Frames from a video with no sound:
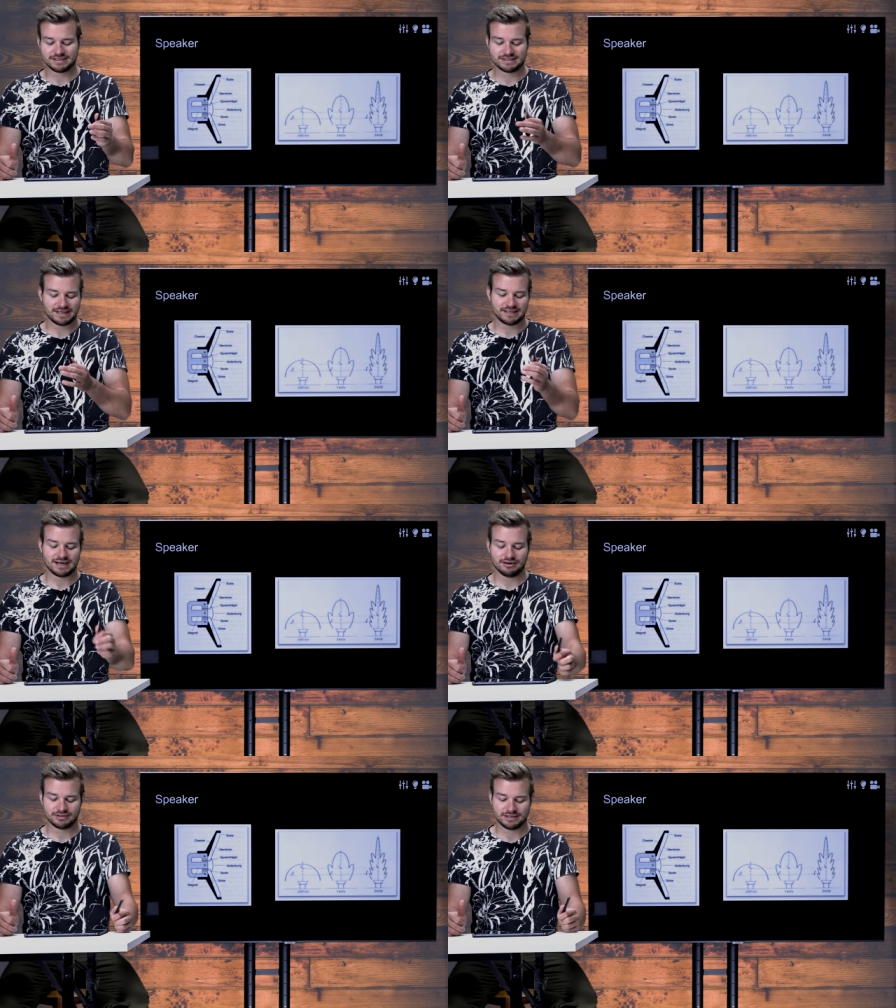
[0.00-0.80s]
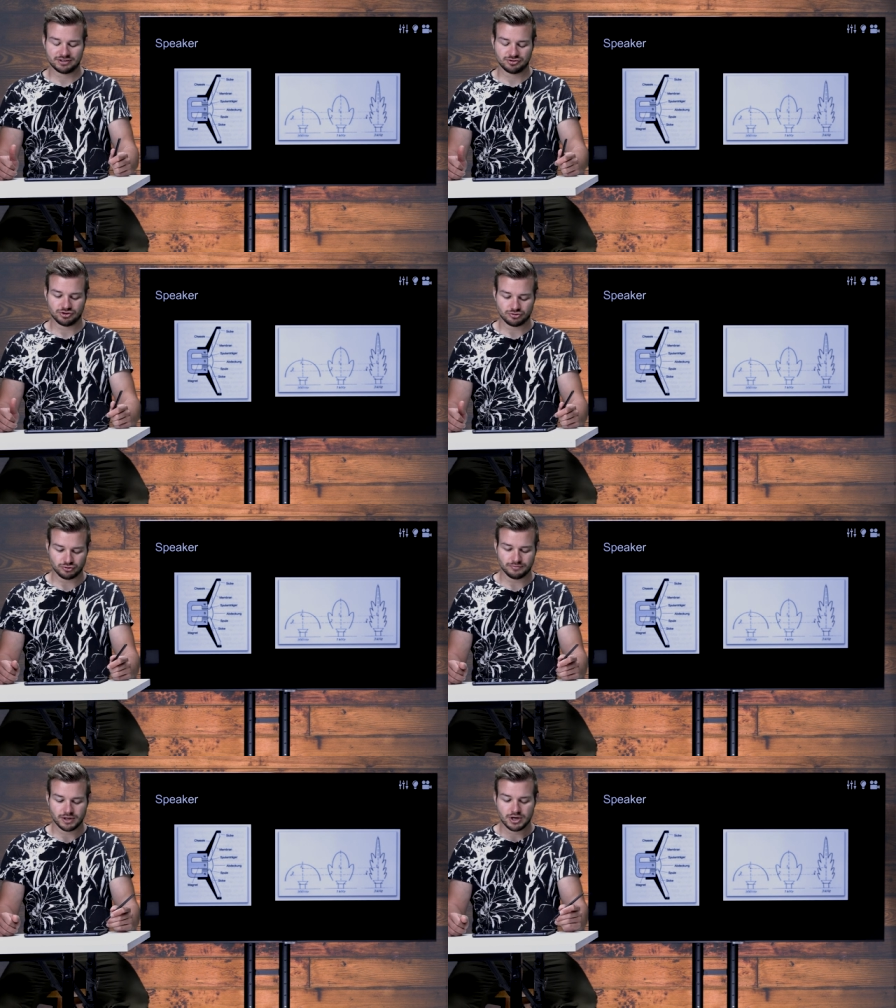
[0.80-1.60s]
sent out into the
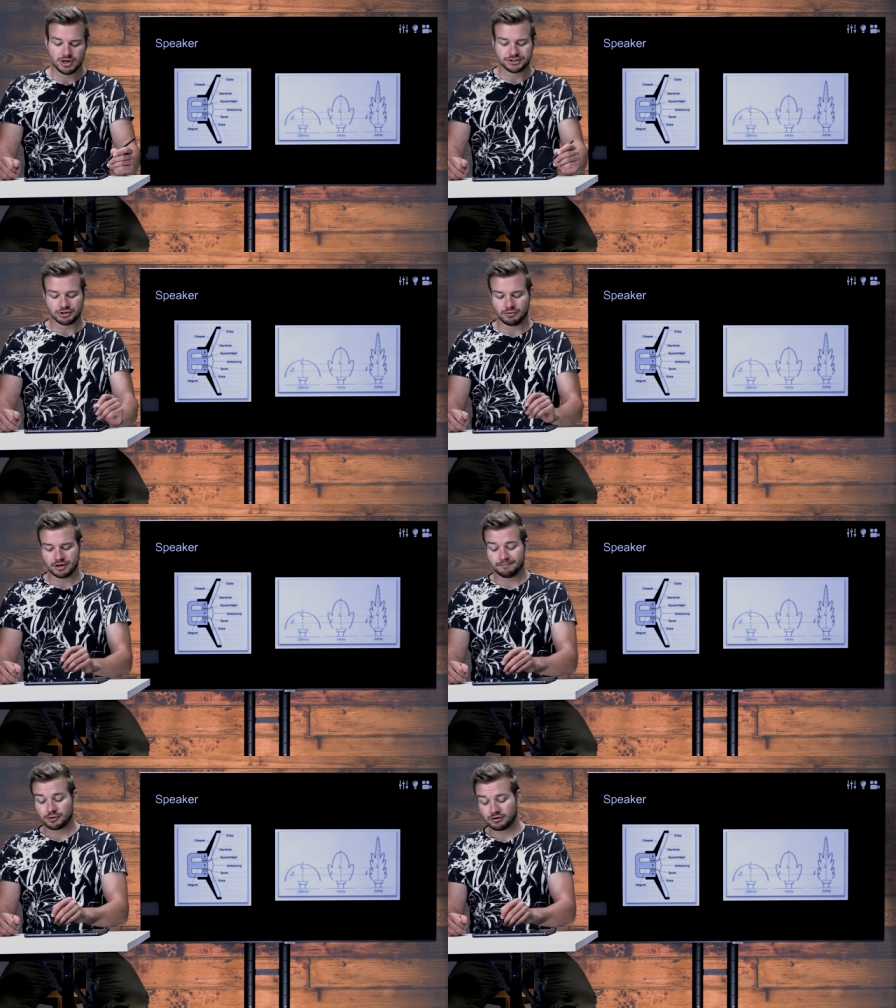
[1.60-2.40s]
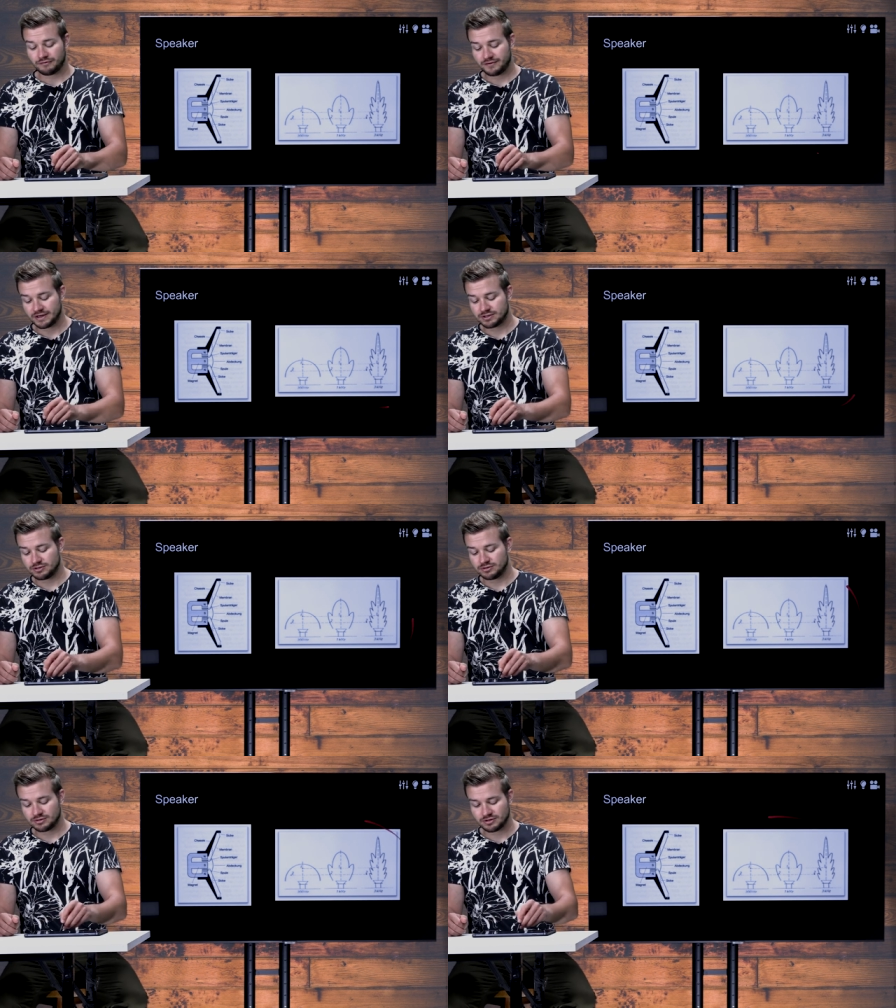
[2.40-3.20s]
room so one important thing
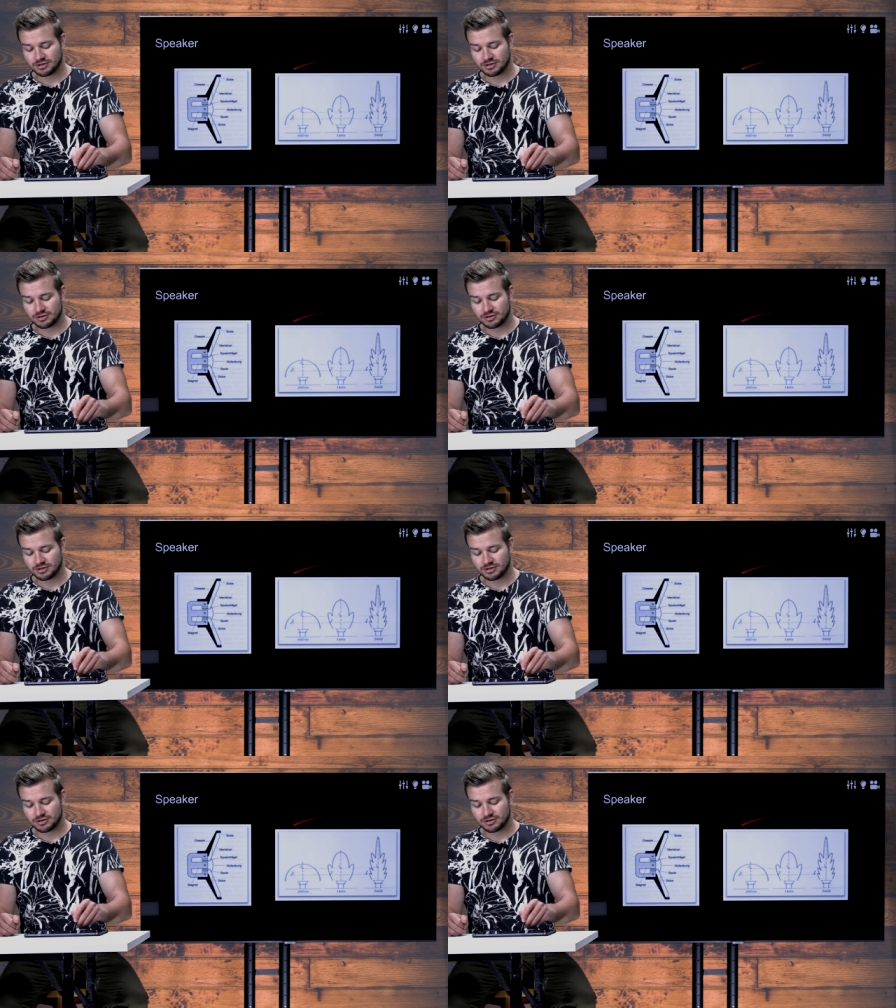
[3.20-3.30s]
to